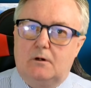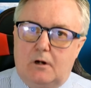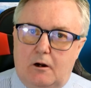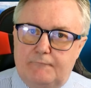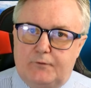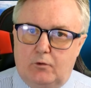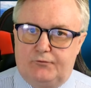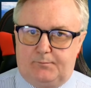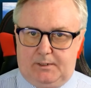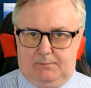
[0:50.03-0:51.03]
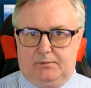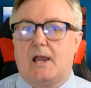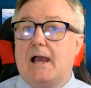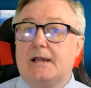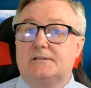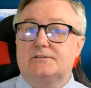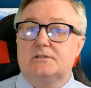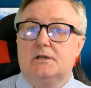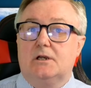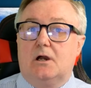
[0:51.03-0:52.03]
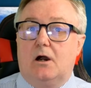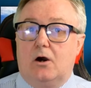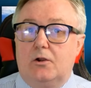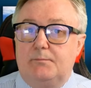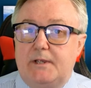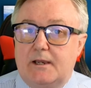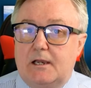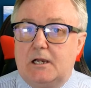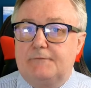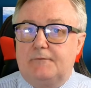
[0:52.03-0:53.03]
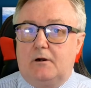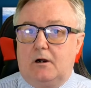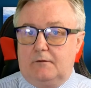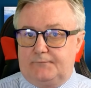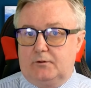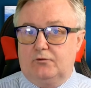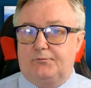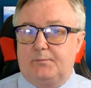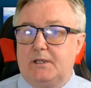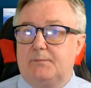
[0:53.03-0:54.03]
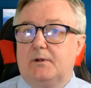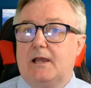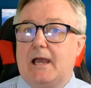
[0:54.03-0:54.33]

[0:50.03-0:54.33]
of those people, acts on behalf of those people,